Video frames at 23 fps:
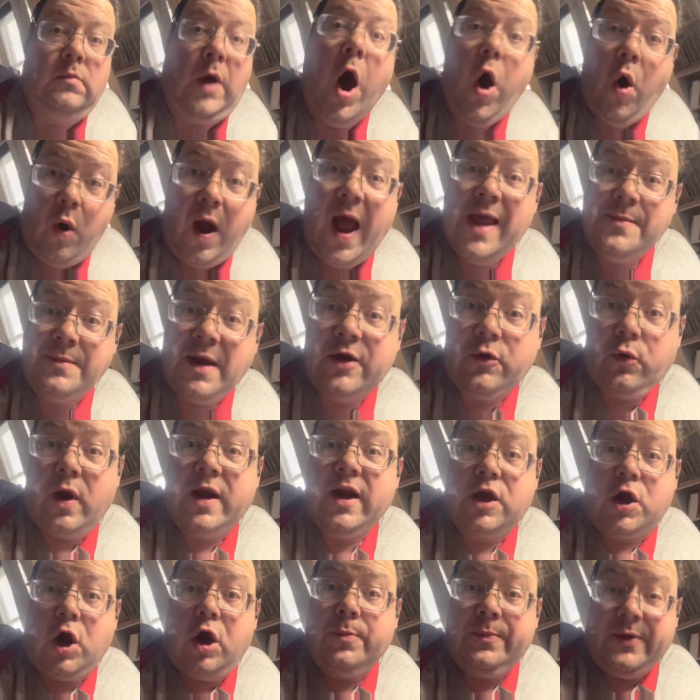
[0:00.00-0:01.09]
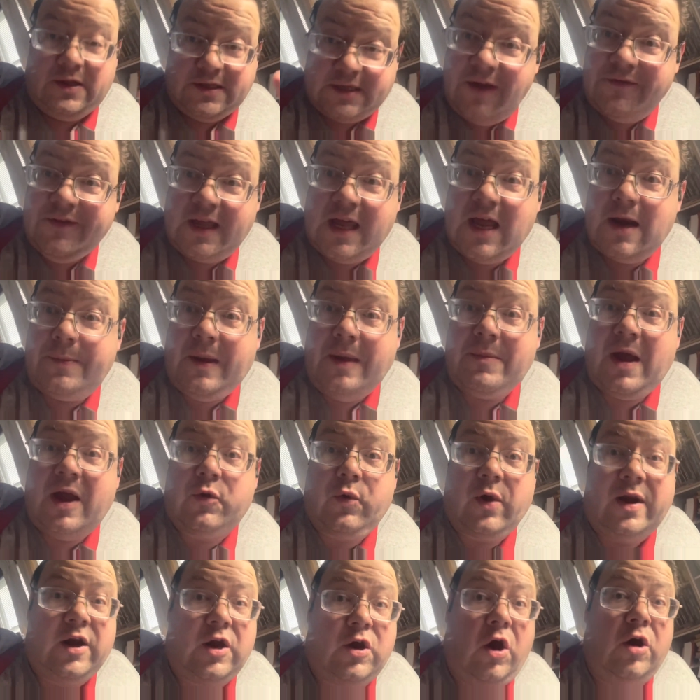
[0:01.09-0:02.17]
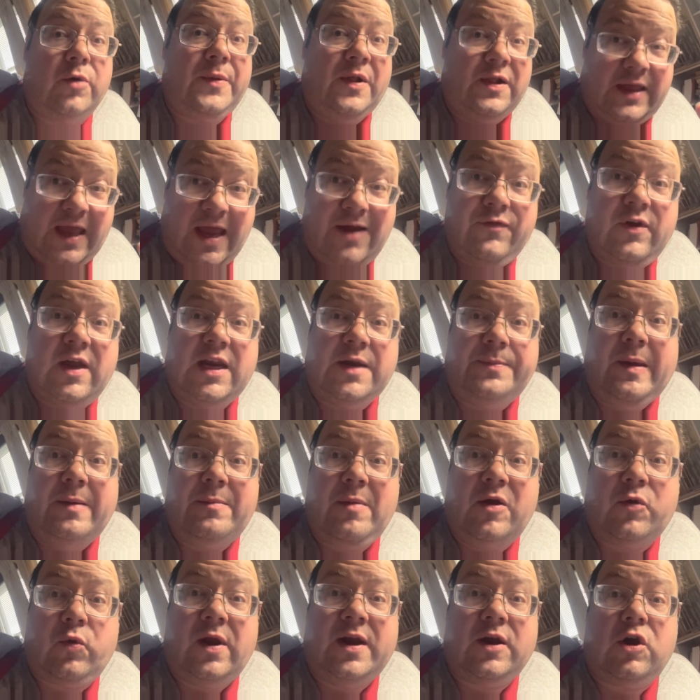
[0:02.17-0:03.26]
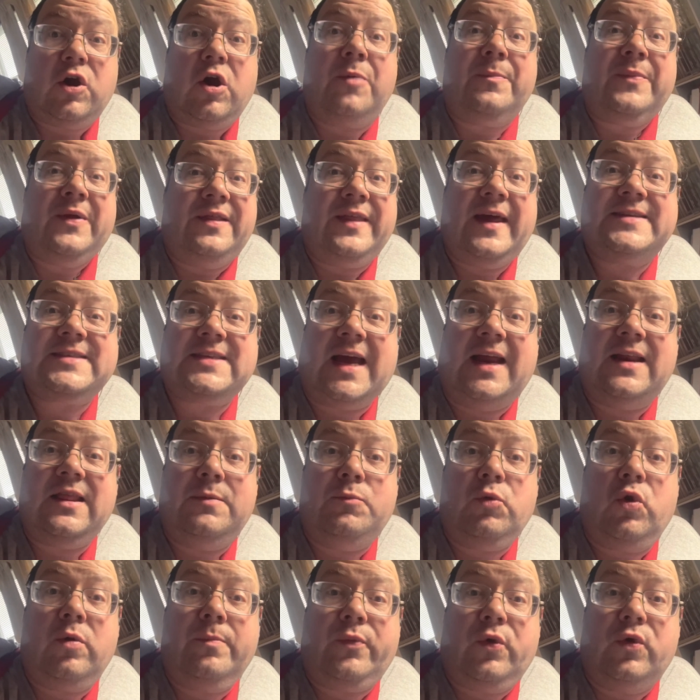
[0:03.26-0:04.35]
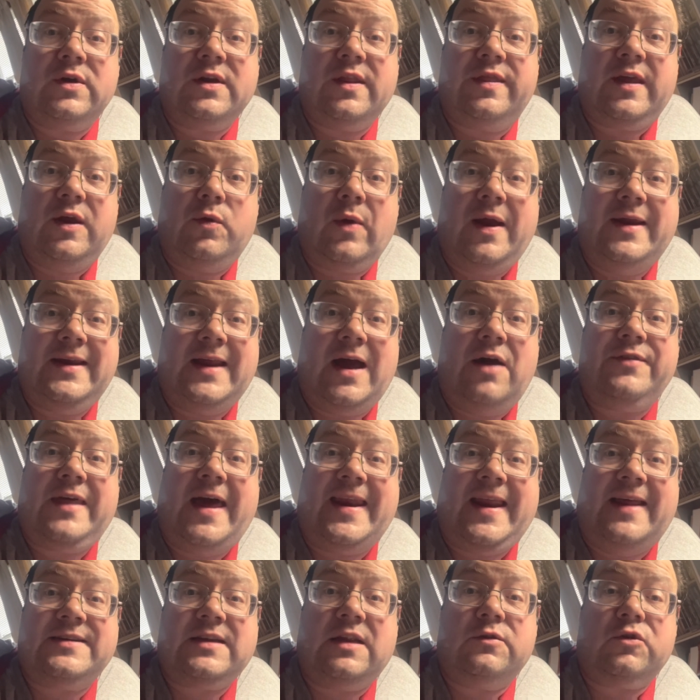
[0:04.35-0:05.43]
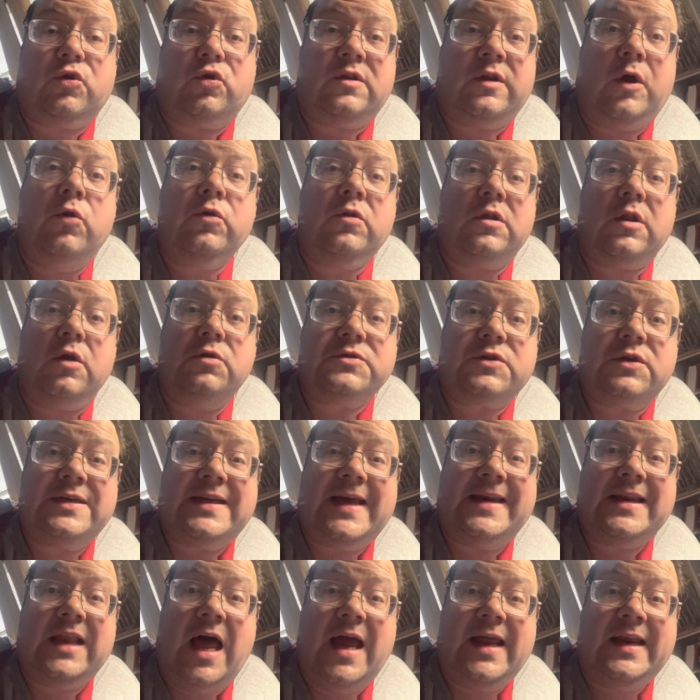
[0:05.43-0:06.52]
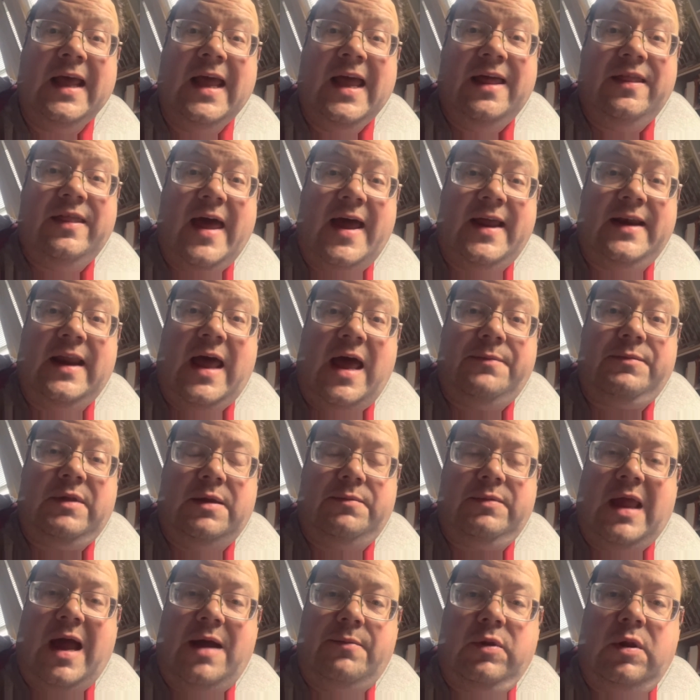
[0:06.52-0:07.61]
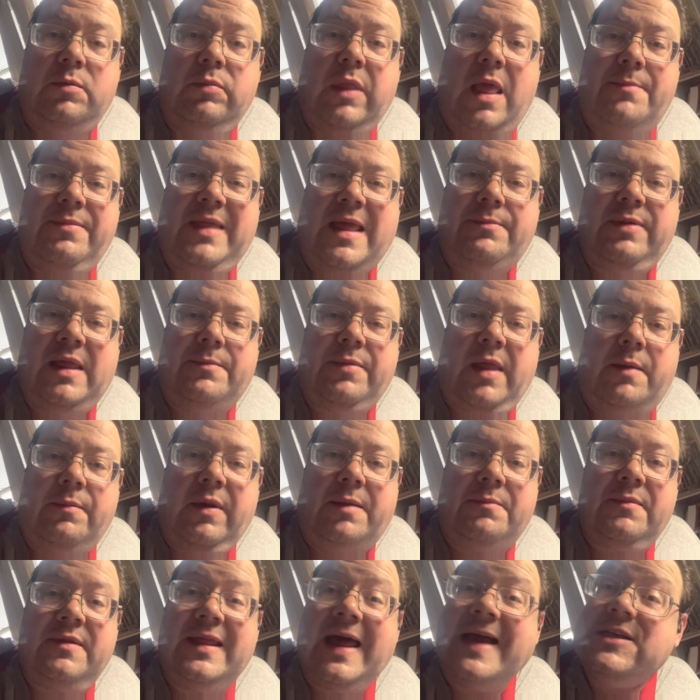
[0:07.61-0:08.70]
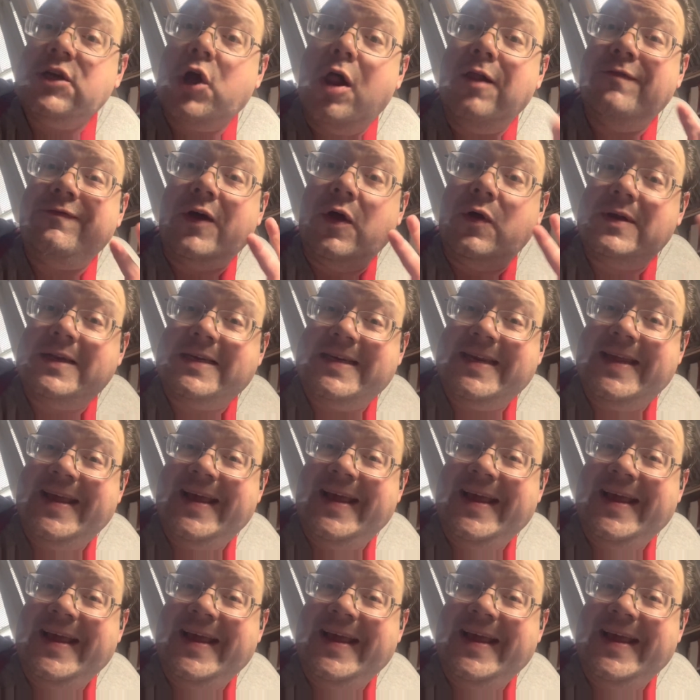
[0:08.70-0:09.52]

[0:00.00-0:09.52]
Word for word: Oh, and my credit card bill. Definitely gotta pay my credit card bill. Can't forget to pay my credit card bill. That's kind of the more important thing right now. That has a closer deadline than uh, the, yeah, yep, yep, yep, yep, that's all, folks.